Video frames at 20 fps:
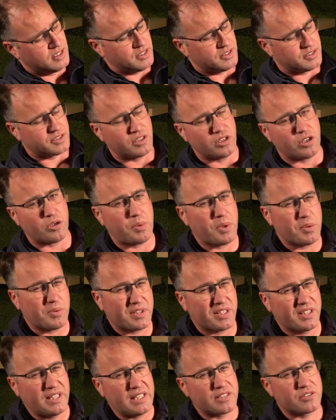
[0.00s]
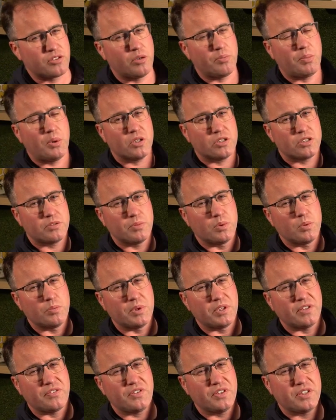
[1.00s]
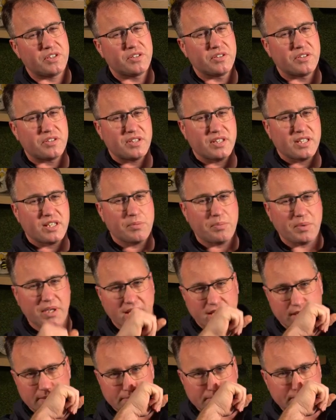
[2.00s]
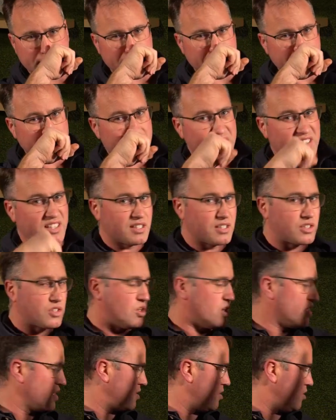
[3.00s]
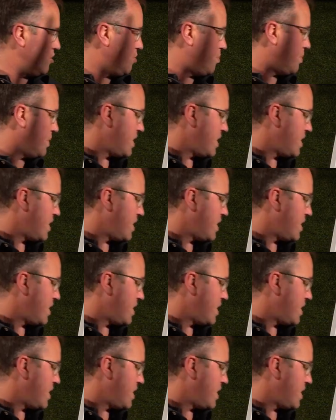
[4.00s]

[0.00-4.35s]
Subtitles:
So a lot of people think that's not possible, but if you think about the guide loop